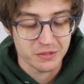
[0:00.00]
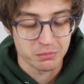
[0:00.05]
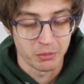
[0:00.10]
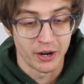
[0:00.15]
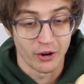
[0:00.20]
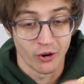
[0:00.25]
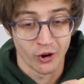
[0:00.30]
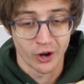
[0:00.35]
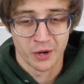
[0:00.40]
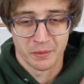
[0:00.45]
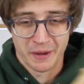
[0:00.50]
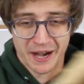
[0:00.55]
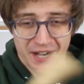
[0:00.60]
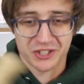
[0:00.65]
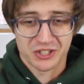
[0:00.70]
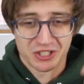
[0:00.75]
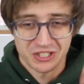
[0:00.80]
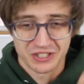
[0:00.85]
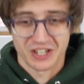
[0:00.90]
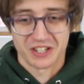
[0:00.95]
my arm
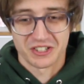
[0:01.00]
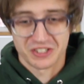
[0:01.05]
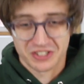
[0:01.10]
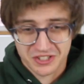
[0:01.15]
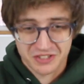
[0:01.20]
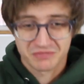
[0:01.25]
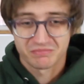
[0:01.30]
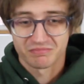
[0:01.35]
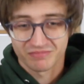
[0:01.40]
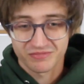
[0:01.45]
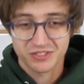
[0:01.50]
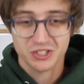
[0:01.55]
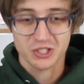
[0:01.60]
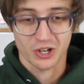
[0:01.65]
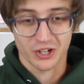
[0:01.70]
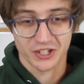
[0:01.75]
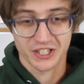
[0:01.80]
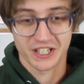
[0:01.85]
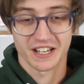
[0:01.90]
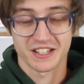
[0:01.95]
actually does
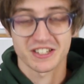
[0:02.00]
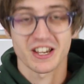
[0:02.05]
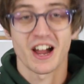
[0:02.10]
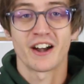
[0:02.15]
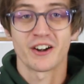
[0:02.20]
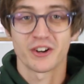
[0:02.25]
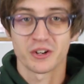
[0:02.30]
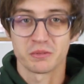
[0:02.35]
start to get tired